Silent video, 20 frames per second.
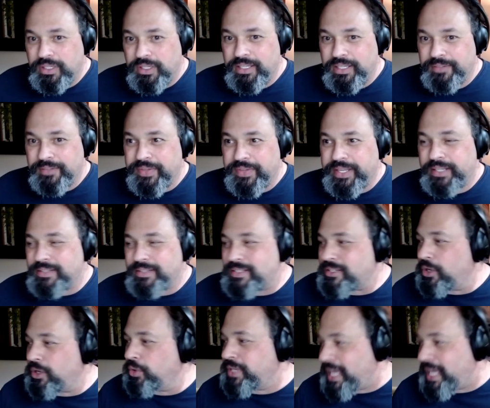And
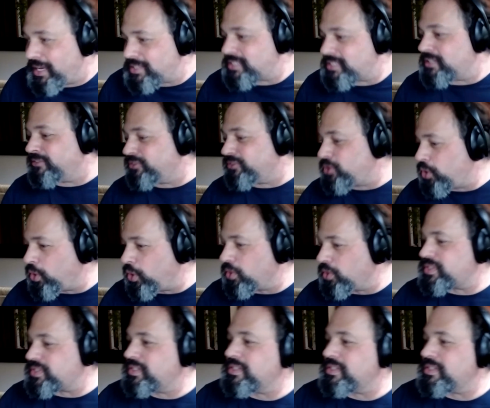so, yes, of course,